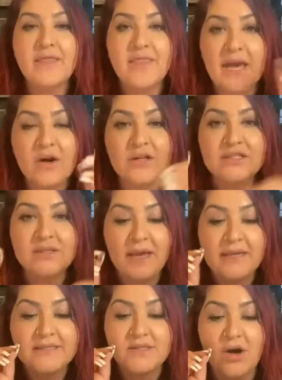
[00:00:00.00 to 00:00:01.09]
and that all
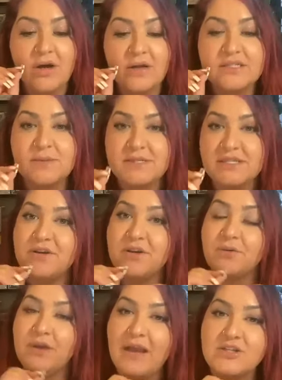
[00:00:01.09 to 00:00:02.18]
depends on specific
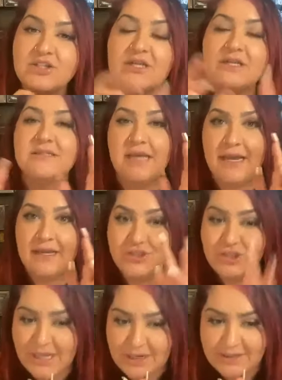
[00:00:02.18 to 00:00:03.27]
reactions and
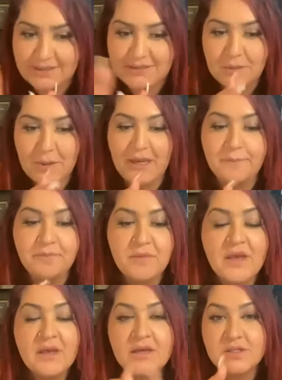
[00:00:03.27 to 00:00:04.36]
genetics, okay?
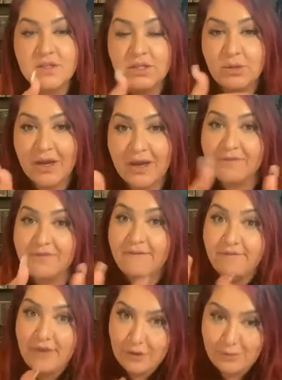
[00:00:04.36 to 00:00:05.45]
So then you have the
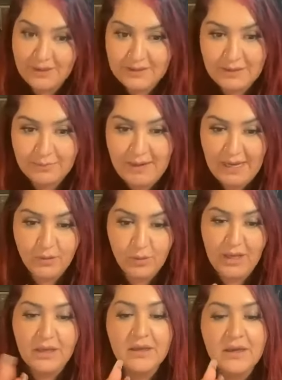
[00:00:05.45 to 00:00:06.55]
pheomelanin
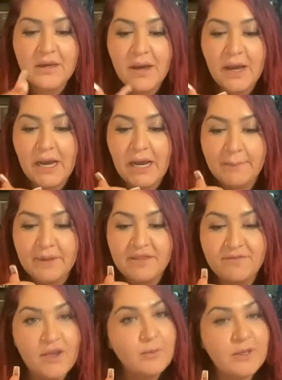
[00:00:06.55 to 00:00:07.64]
pathway. The
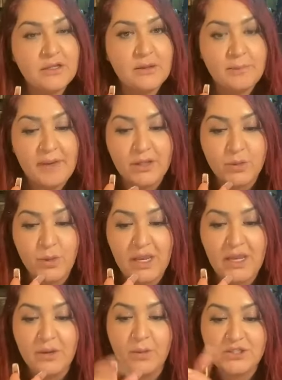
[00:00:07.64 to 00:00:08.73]
pheomelanin
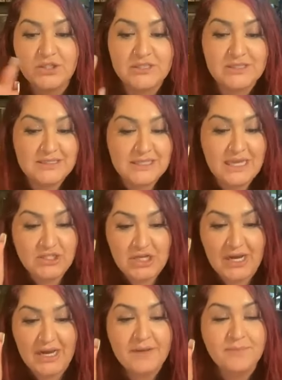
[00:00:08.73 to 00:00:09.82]
pathway, which is the
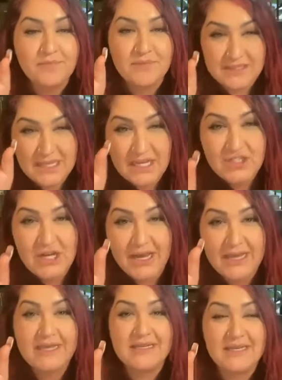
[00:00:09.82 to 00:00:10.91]

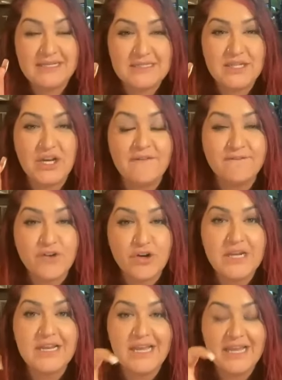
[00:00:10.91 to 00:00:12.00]
DHI is
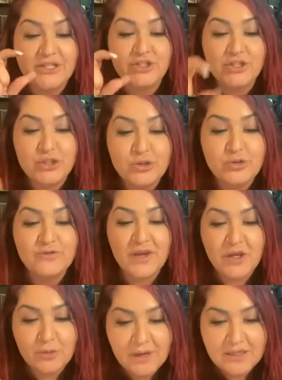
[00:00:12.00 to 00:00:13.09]
converted into
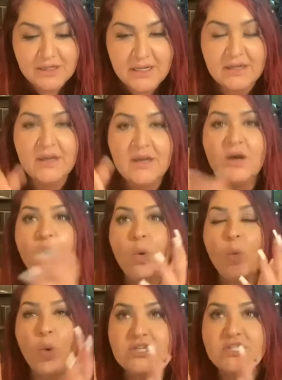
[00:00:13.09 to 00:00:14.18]
pheomelanin,
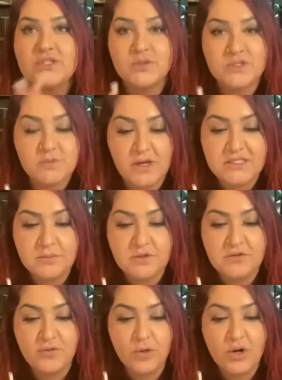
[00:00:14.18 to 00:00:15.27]
which is
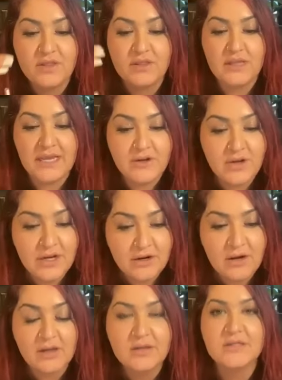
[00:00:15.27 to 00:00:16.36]
responsible for the lighter hair
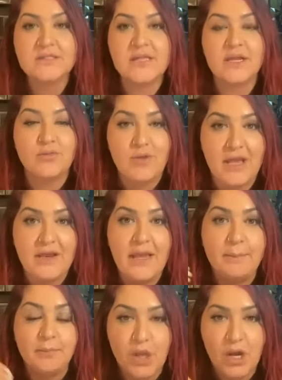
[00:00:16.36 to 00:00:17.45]
colors like red
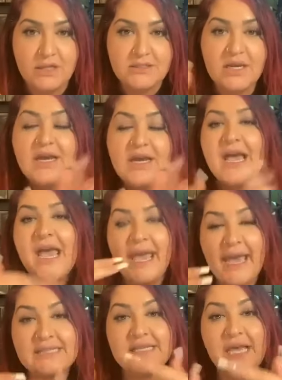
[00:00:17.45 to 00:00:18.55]
and blonde.
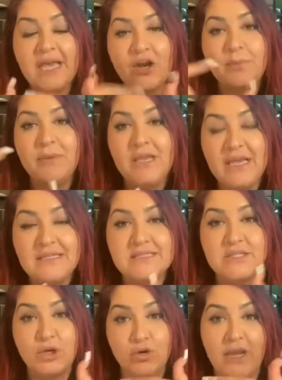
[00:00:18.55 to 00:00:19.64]
As hair begins
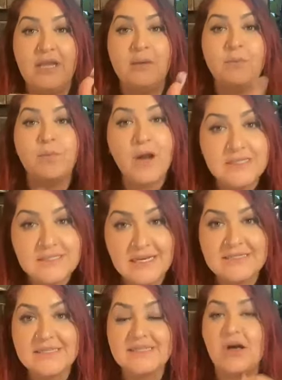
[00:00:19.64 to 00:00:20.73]
the graying
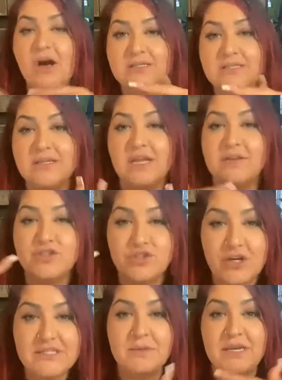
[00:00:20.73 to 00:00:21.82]
process, as oxidative
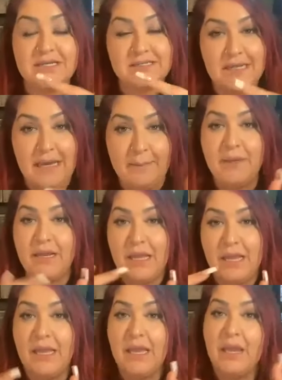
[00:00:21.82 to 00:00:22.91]
stress begins to happen,
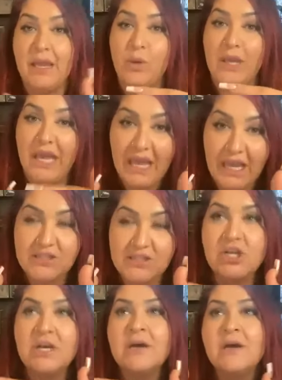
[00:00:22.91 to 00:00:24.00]
aka we
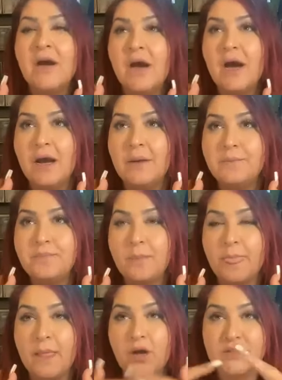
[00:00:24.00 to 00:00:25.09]
age,
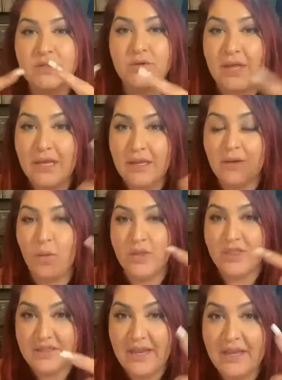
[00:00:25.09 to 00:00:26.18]
also like
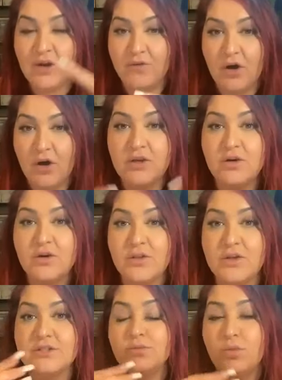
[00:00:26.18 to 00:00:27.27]
within that hair follicle,
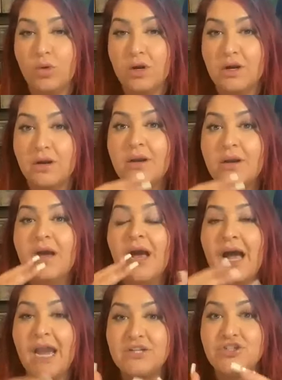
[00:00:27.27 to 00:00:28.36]
there's more
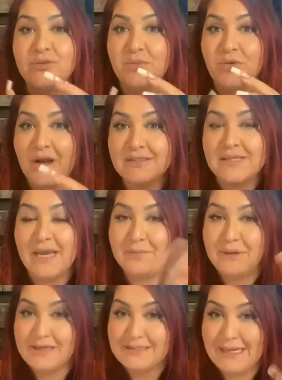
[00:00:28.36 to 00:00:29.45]
hydrogen peroxide
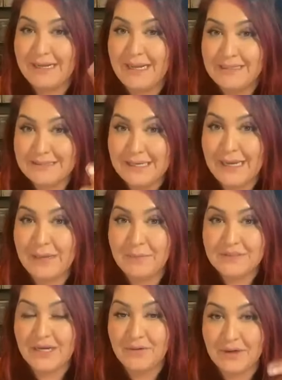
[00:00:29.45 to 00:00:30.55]
because that enzyme
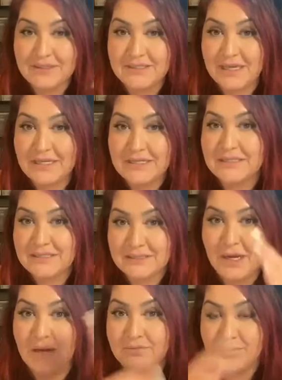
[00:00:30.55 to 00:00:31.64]
tyrosinase is
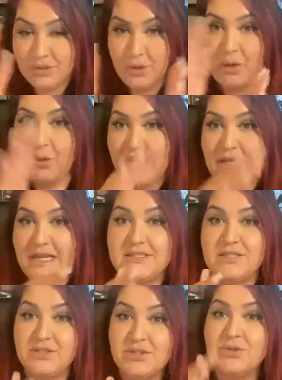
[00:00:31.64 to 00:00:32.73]
not doing what it needs
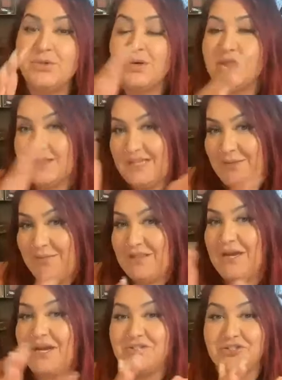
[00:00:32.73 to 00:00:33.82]
to do with keeping
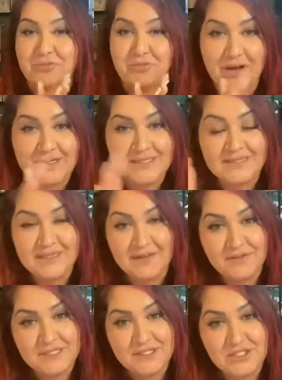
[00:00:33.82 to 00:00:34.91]
the hydrogen peroxide
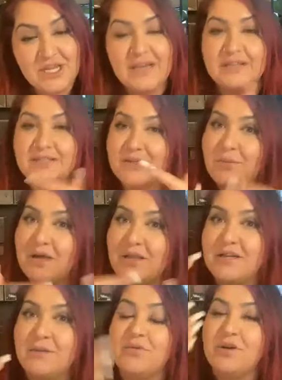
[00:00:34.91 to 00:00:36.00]
levels in check, and so
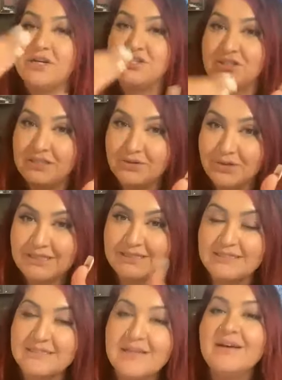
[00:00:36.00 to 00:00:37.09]
melanin production
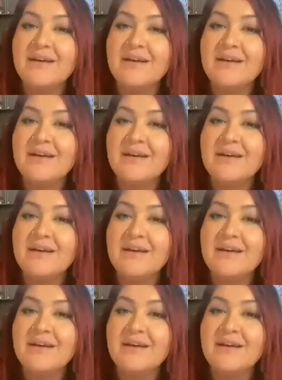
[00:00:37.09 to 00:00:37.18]
decreases,